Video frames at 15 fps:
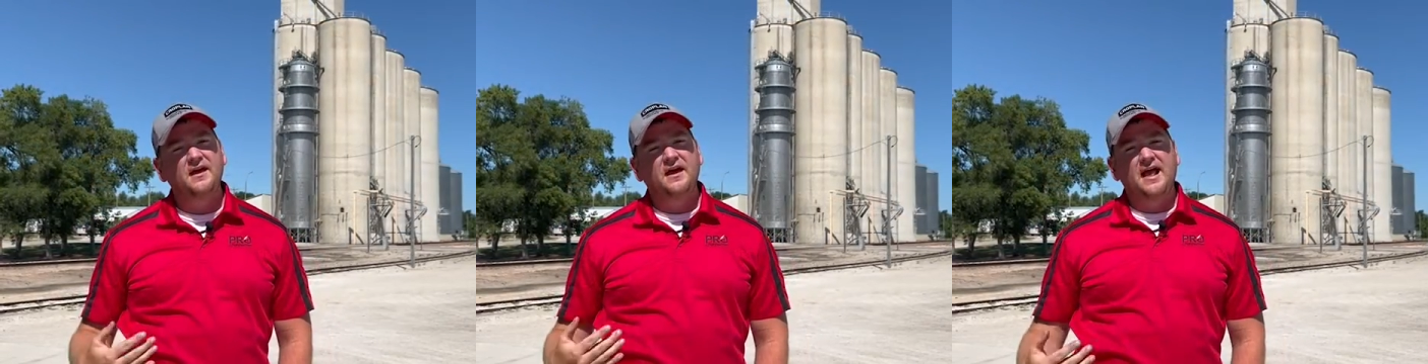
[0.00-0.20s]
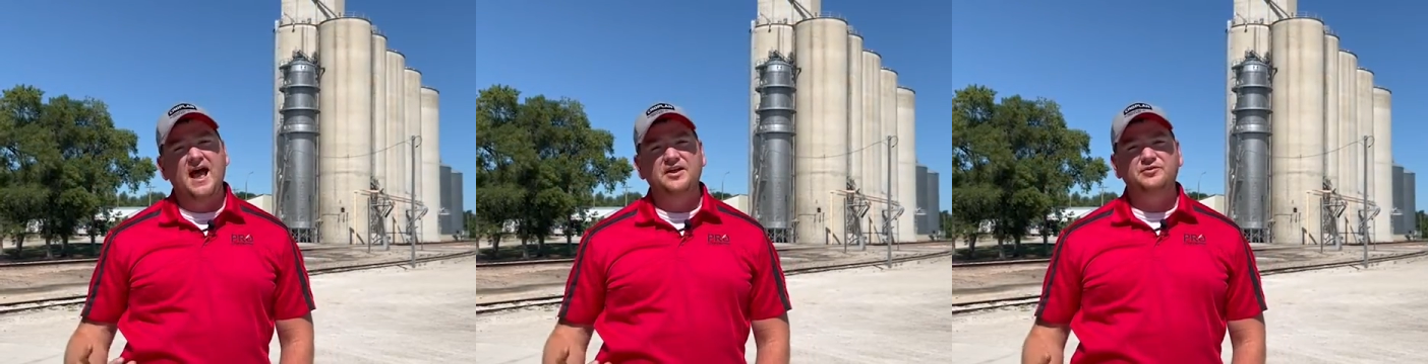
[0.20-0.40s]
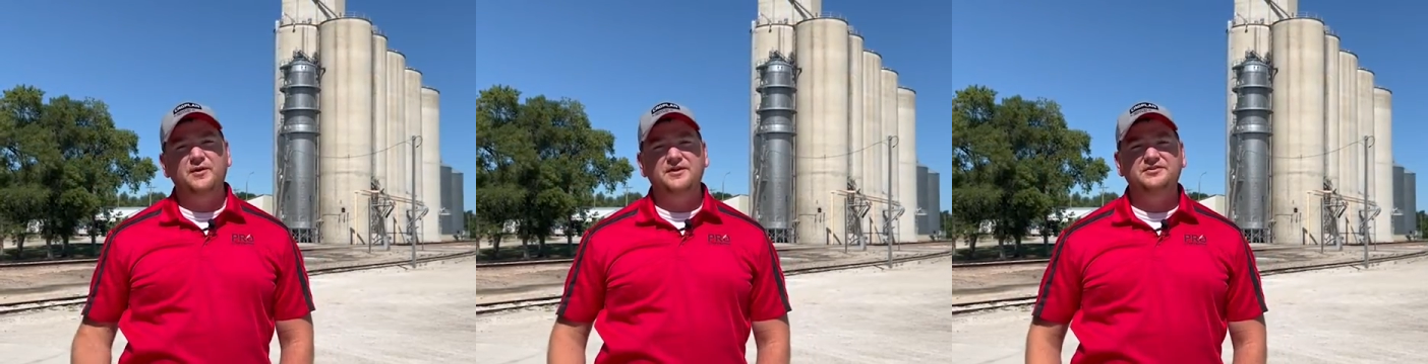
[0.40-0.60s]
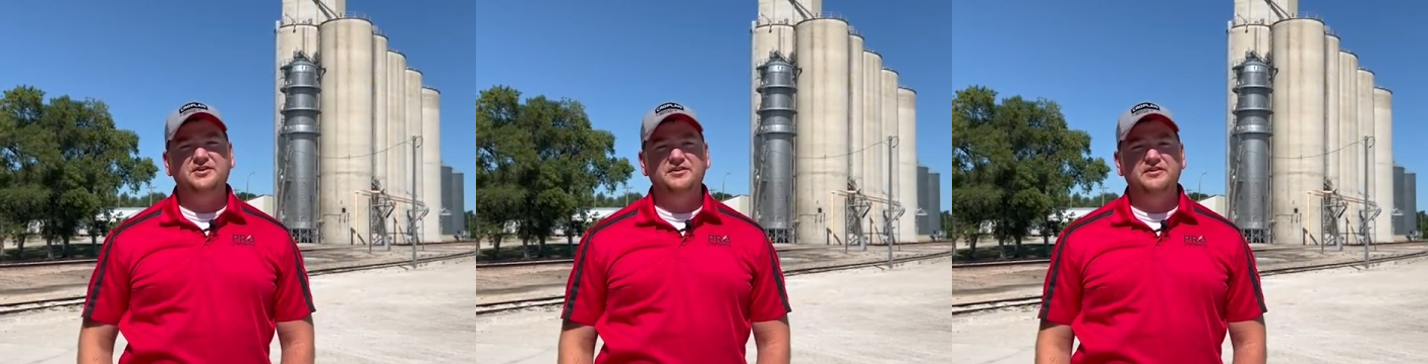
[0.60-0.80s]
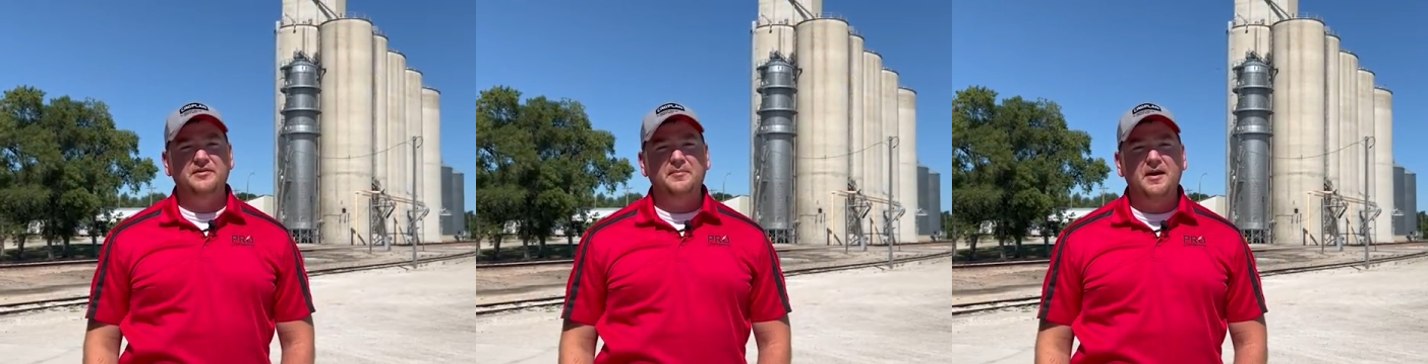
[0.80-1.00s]
As we enter
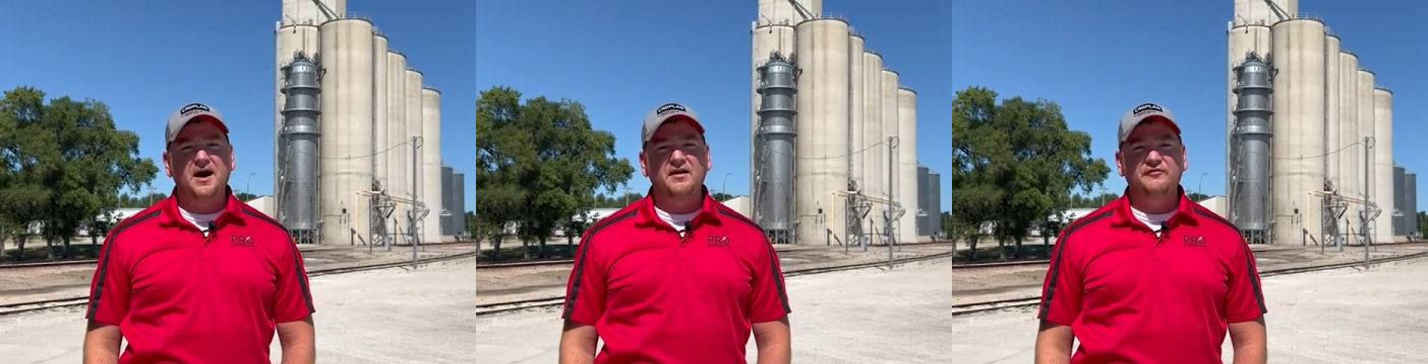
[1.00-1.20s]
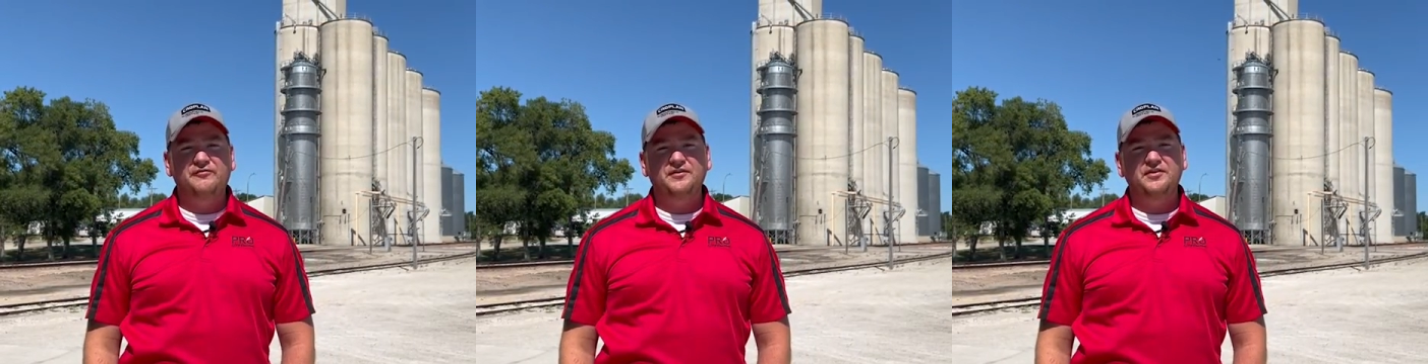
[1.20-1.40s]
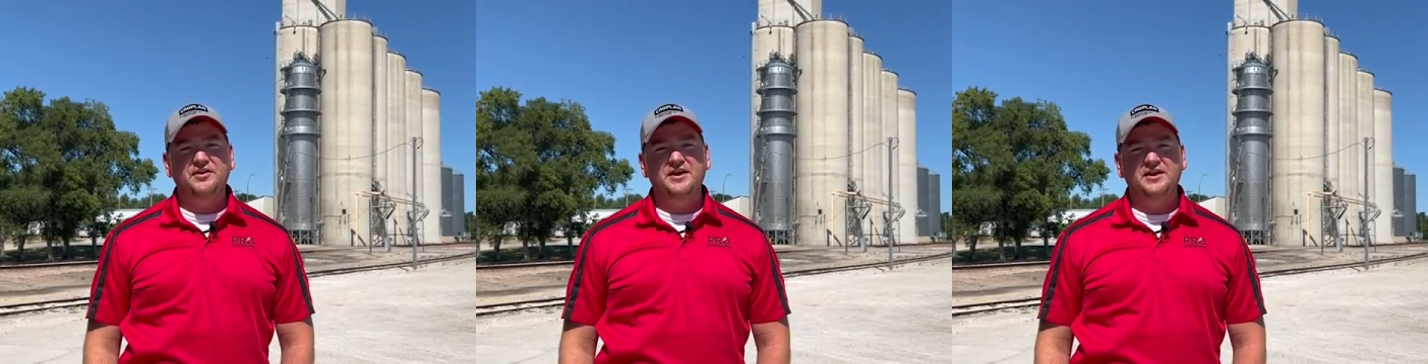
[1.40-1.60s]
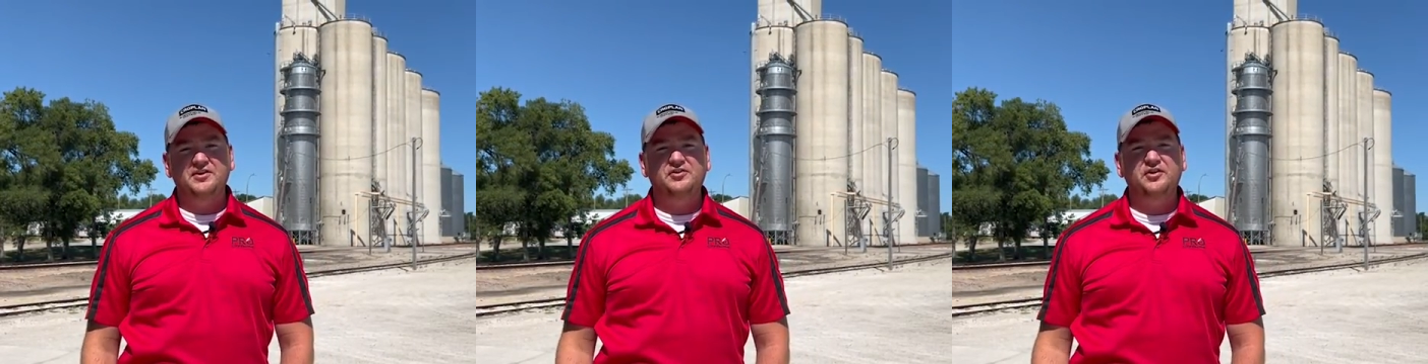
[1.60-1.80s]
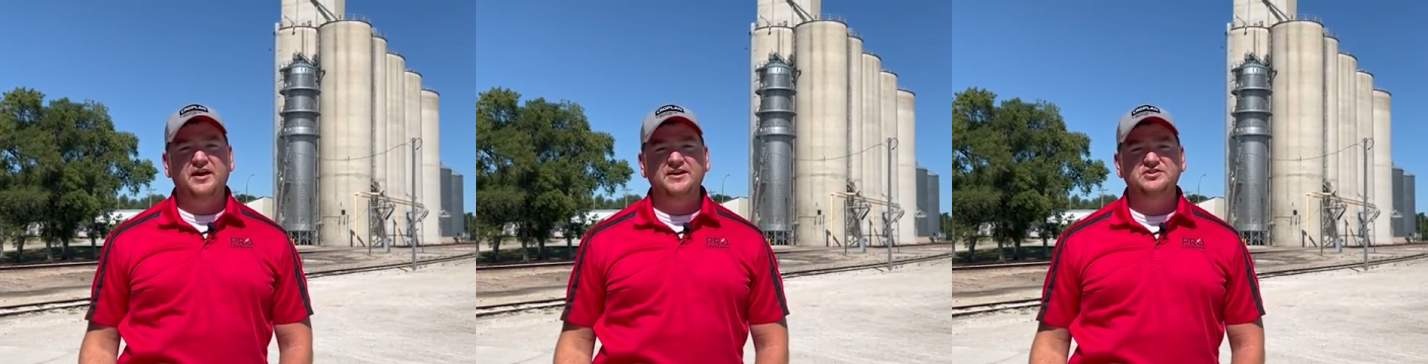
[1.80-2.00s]
into the pod filling and
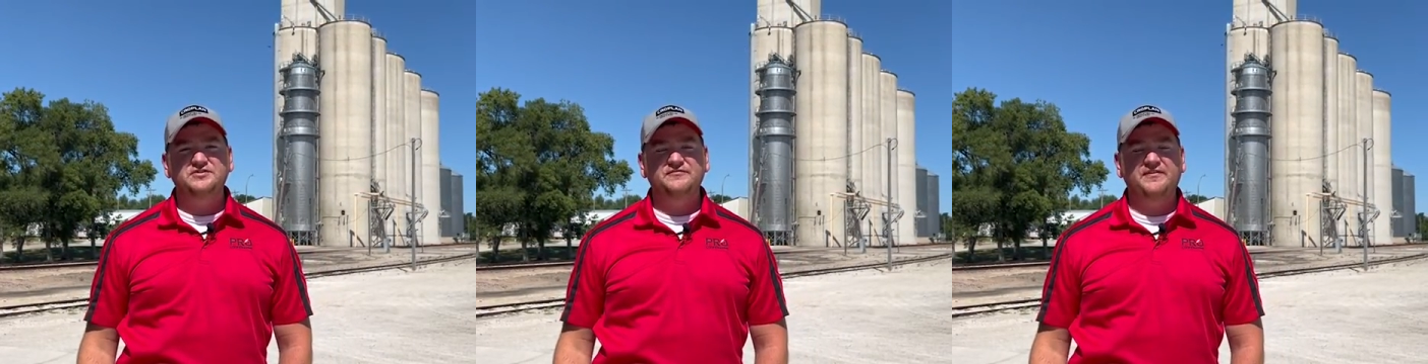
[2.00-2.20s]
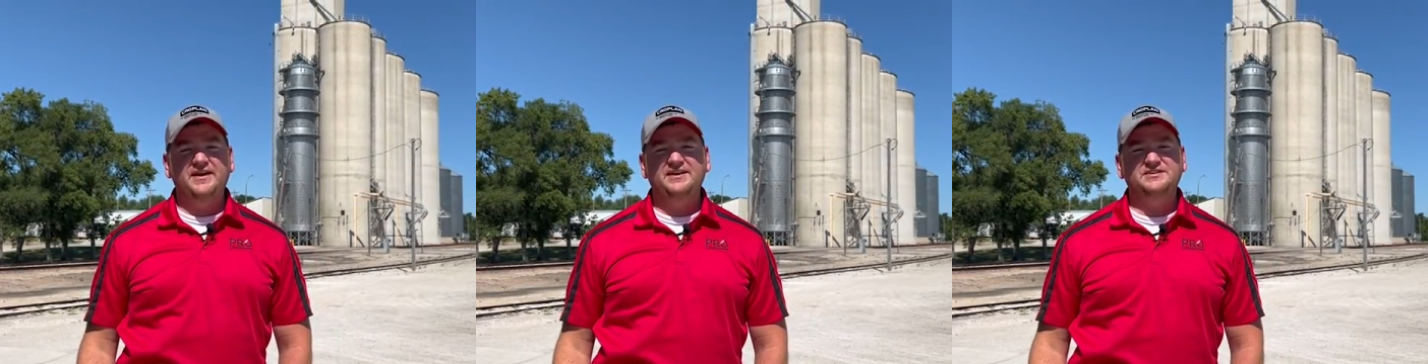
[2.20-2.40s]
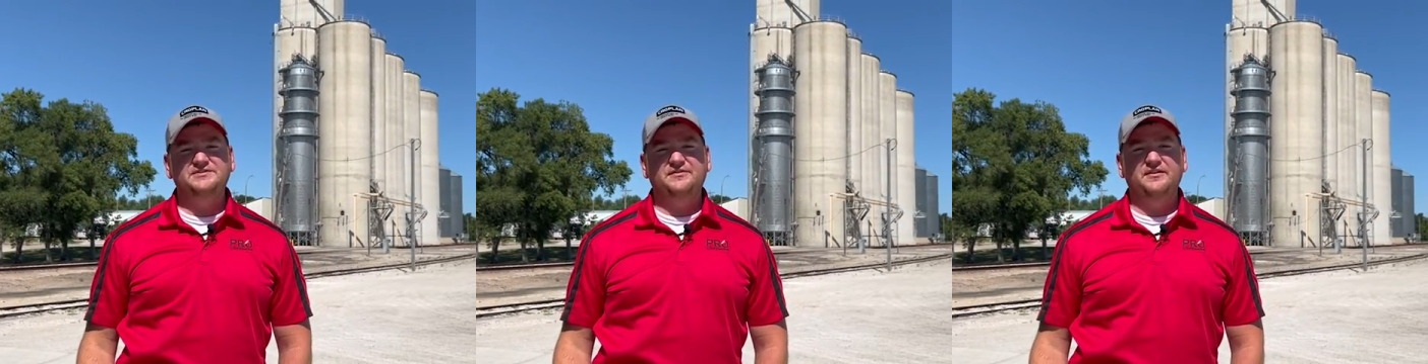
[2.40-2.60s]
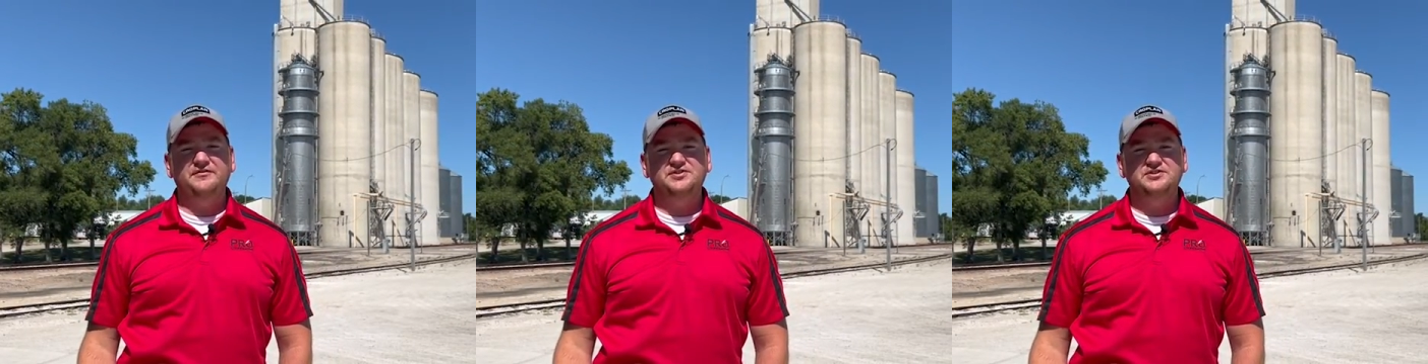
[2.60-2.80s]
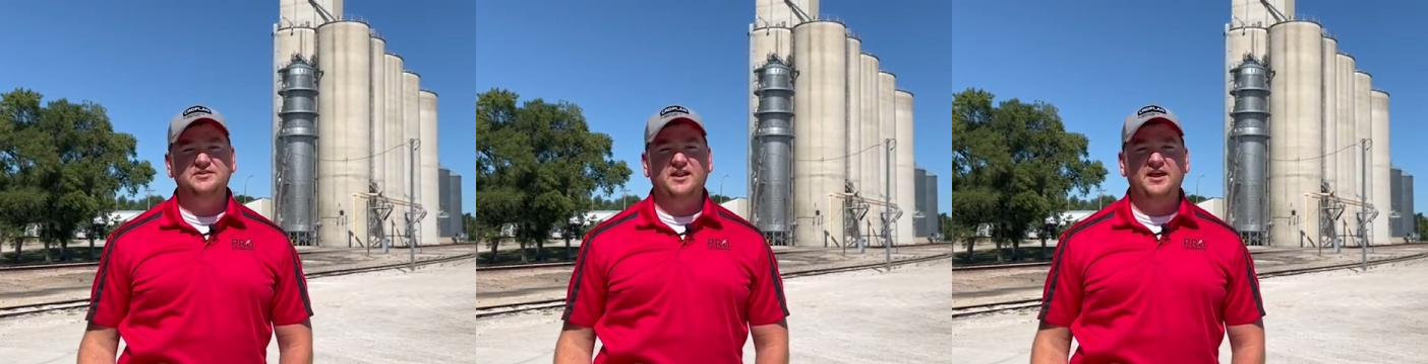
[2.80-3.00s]
creation phase of
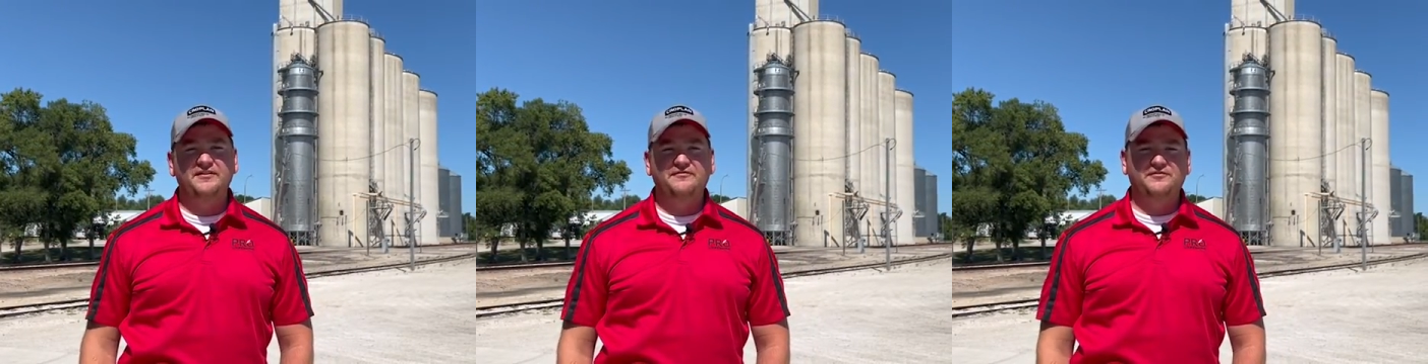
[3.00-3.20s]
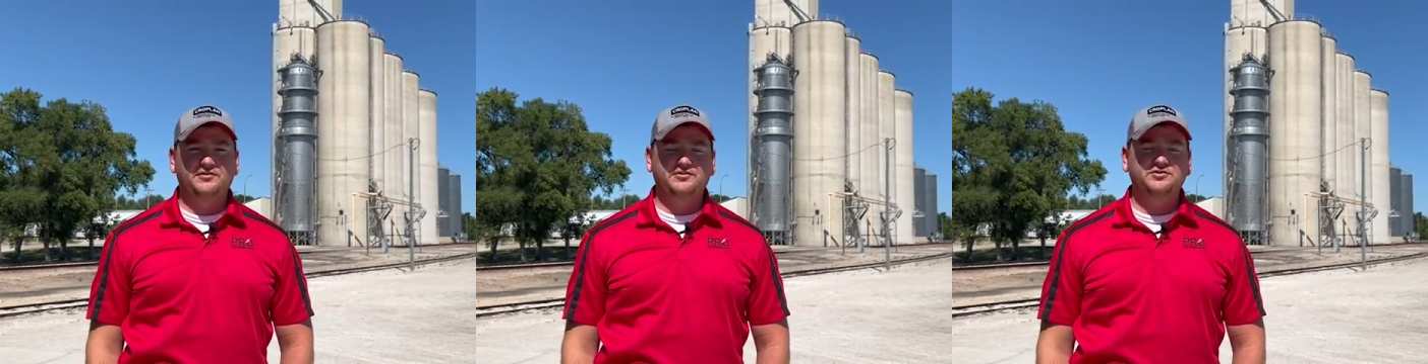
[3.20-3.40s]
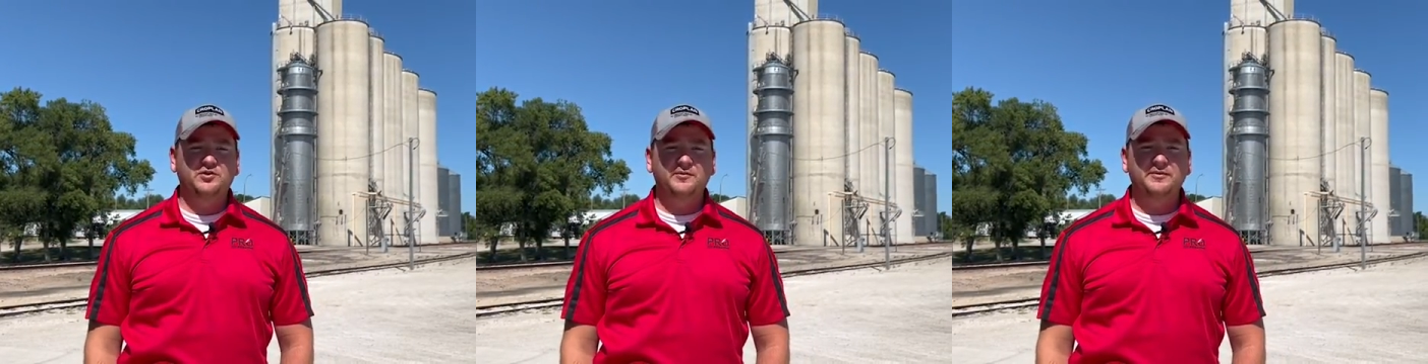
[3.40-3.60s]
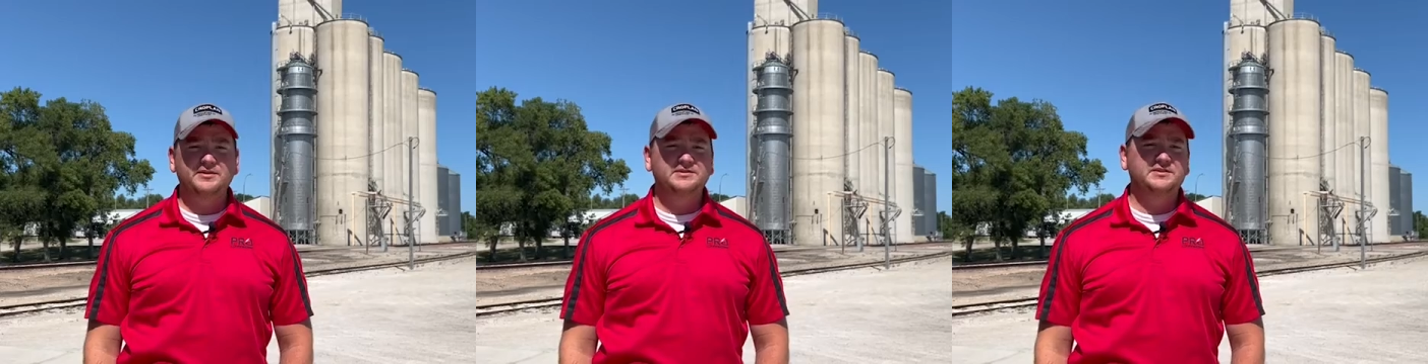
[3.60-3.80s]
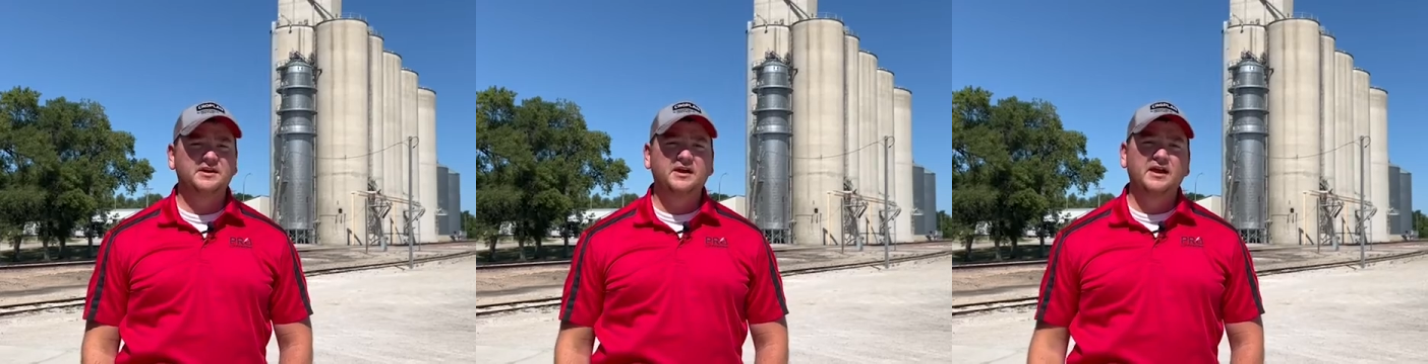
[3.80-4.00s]
this life for soybeans,